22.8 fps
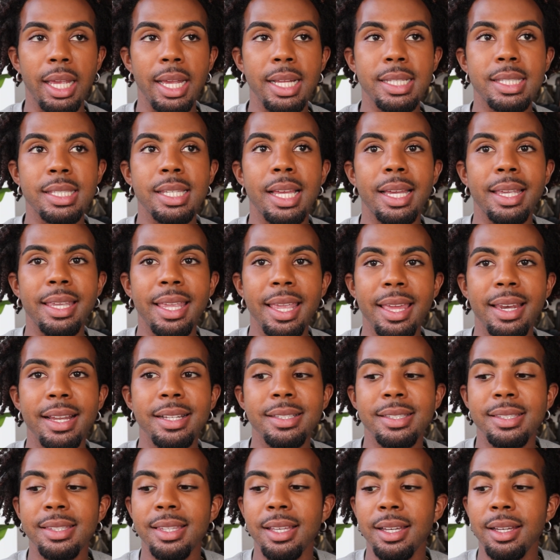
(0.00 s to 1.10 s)
It's
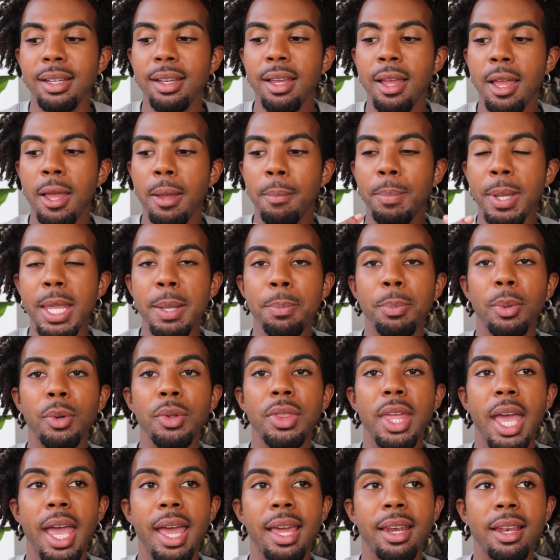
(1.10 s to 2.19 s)
the people
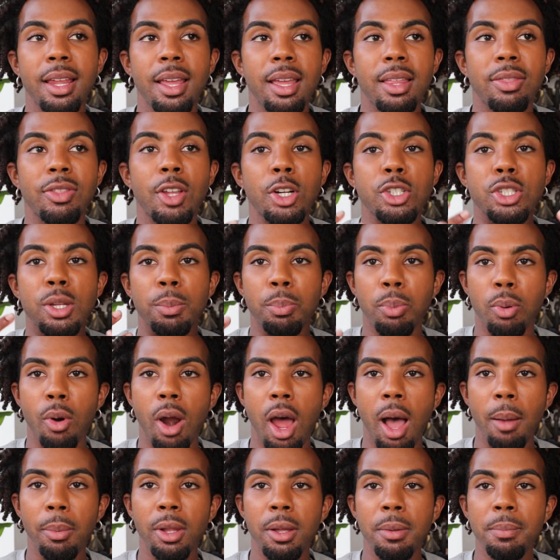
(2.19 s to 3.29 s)
that there's a
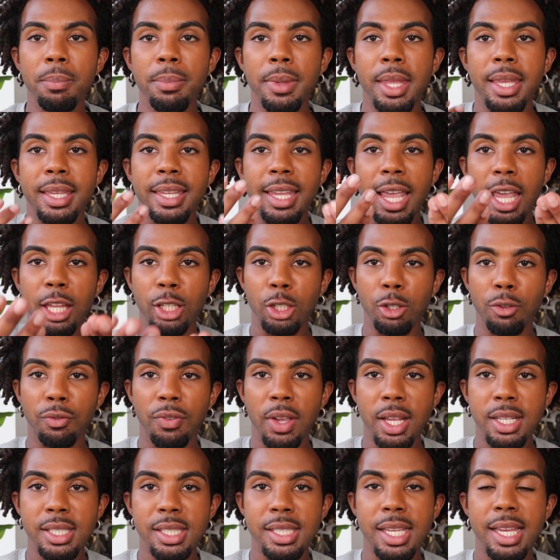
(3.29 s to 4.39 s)
problem, can you
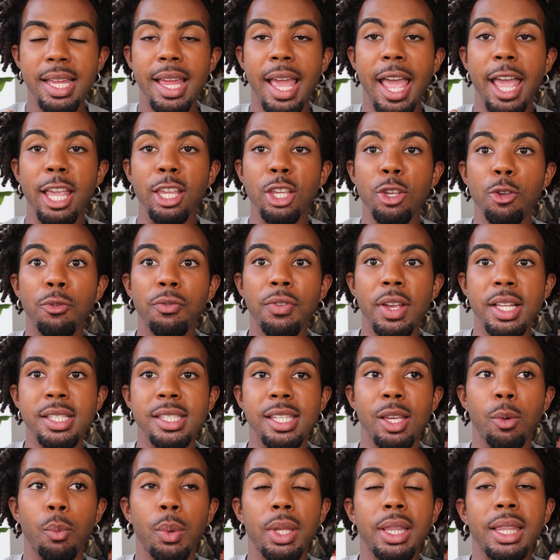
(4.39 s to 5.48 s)
fix it, and you fix
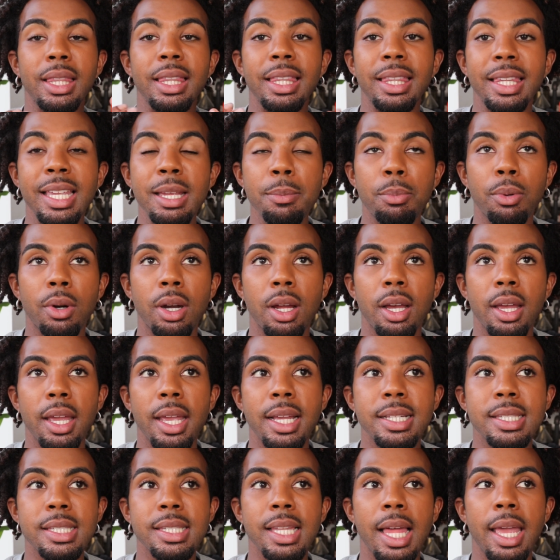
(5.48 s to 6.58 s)
it. With Libra,
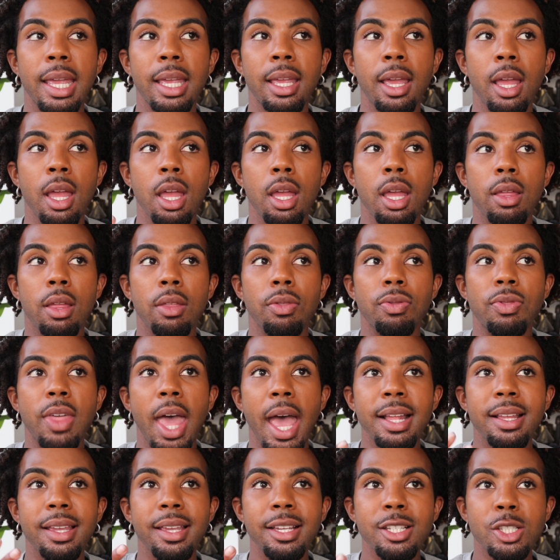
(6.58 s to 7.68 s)
it's like,
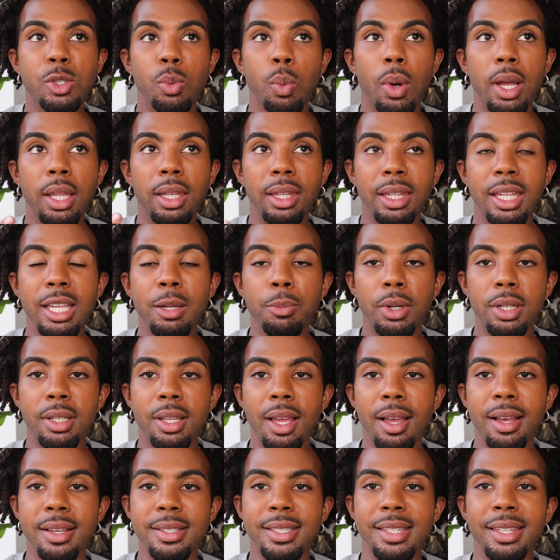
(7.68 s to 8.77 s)
that is what Libra
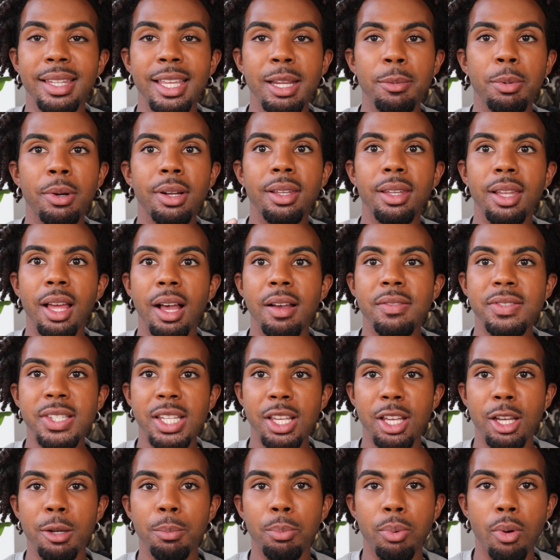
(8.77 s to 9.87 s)
does. Libra loves a
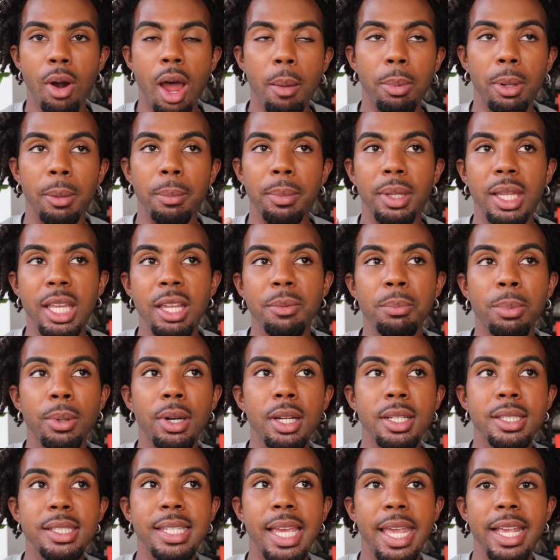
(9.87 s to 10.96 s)
good problem.
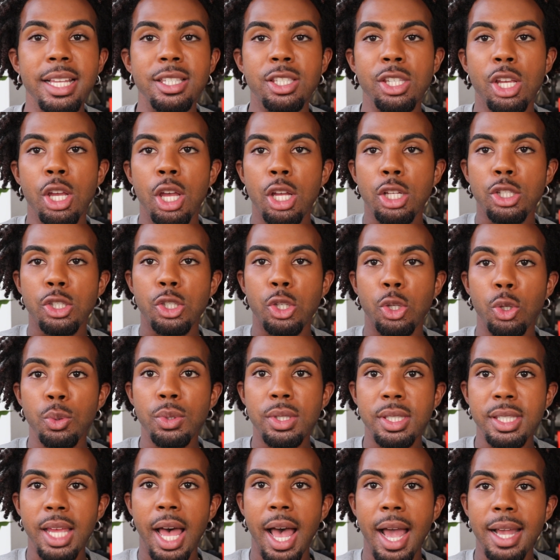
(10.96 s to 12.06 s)
Libra takes two
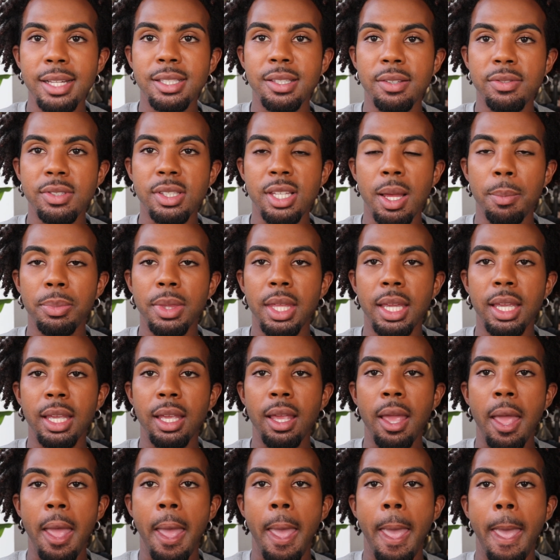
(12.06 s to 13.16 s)
sides of
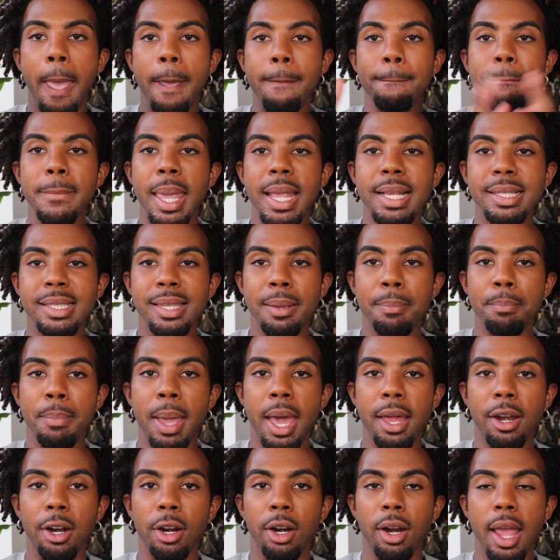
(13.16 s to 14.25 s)
something and makes it
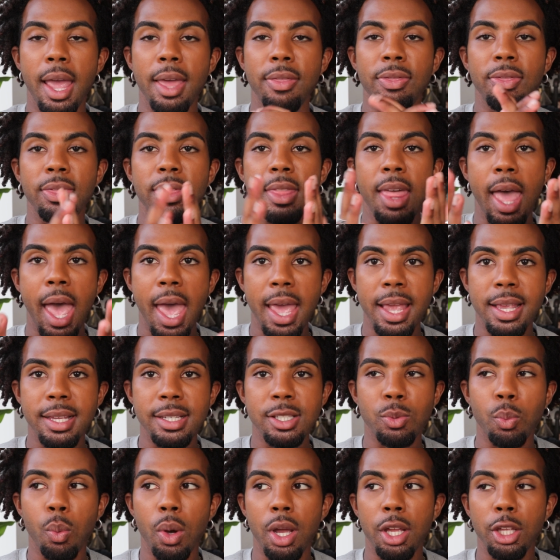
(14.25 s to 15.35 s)
better, and that
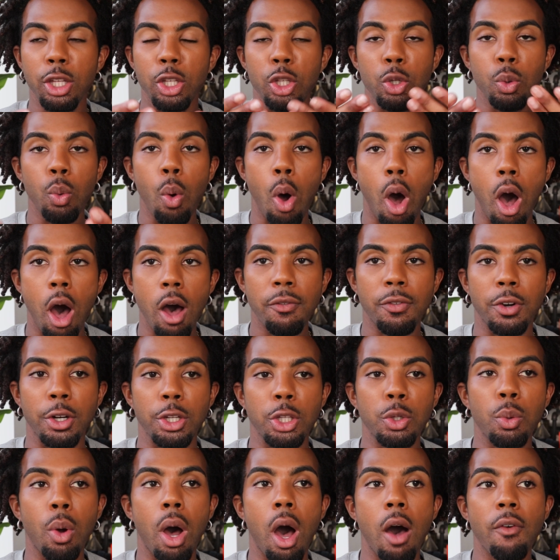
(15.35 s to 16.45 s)
is what you offer.
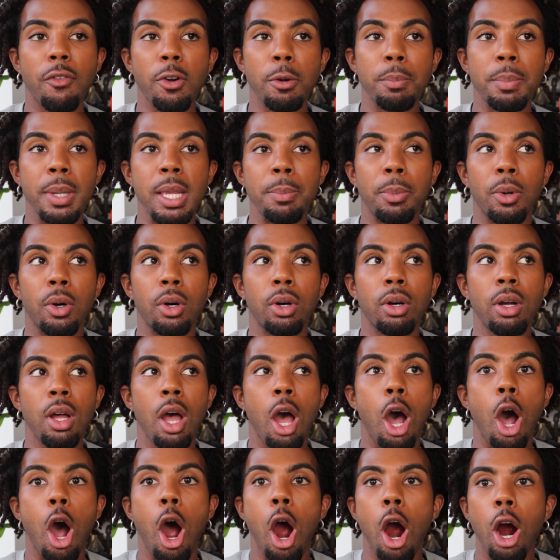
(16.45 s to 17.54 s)
You offer people
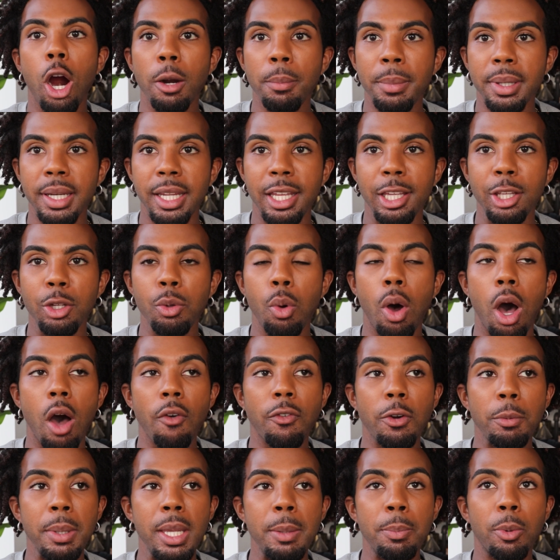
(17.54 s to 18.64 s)
harmony, you
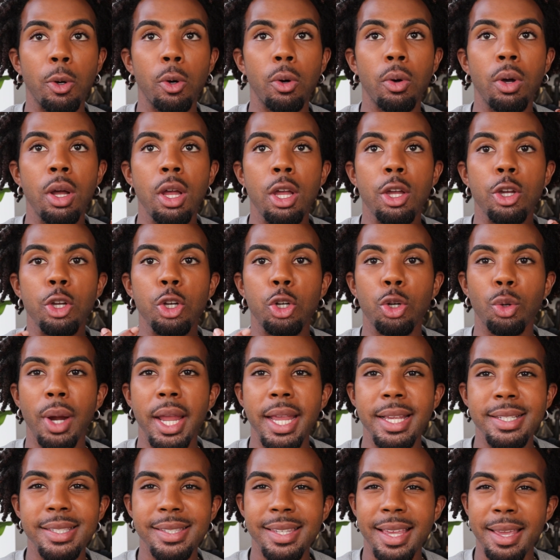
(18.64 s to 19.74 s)
offer people
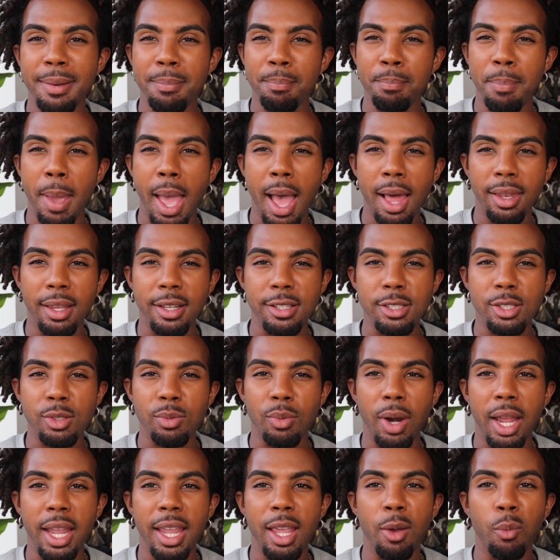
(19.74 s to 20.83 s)
grace and balance,
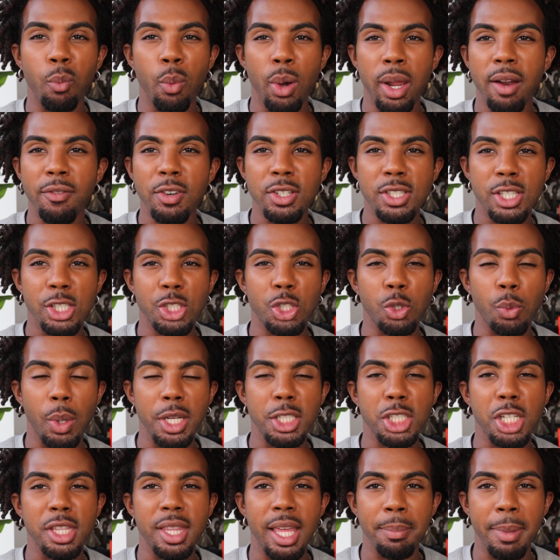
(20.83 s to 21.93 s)
right, in whatever
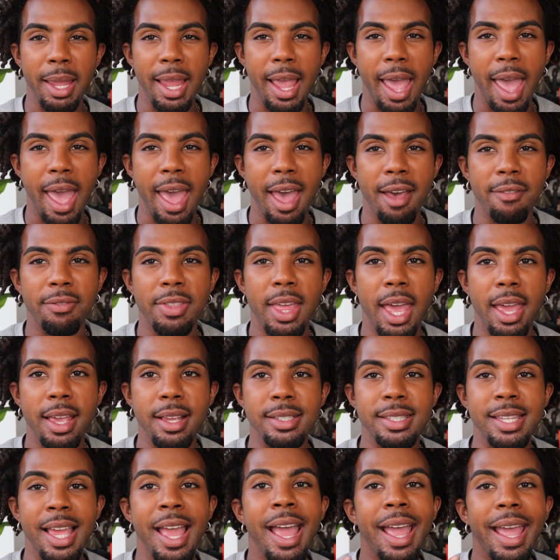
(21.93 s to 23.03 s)
situation they may have that
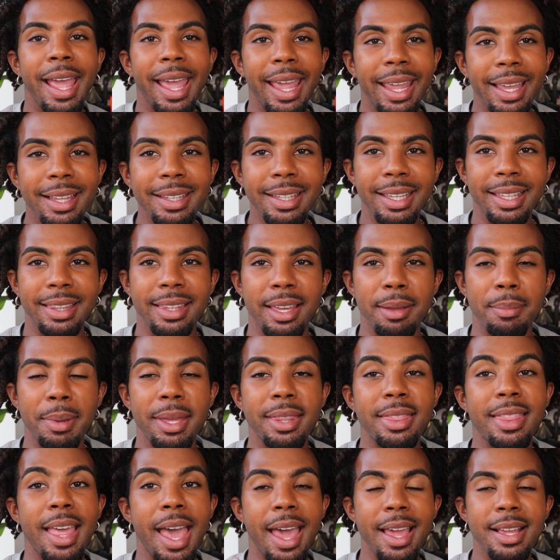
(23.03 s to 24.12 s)
is ailing them,
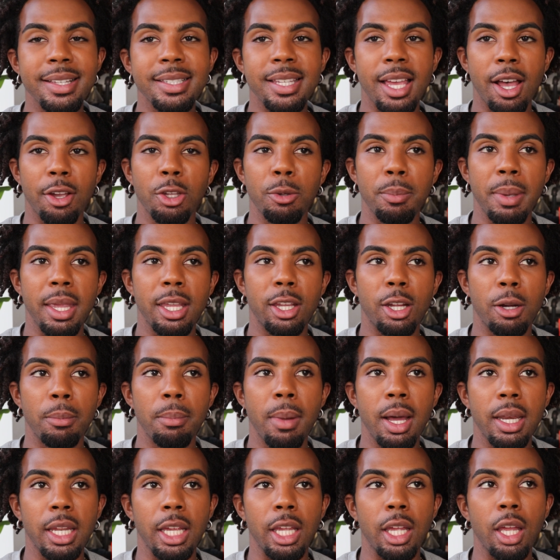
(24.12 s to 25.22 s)
and that is how you make your
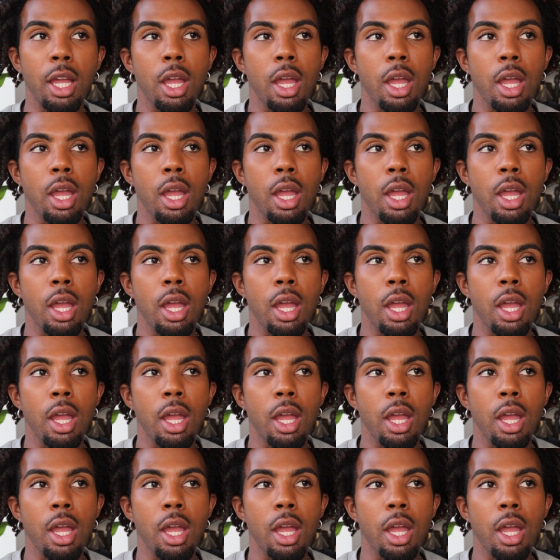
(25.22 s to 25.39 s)
money.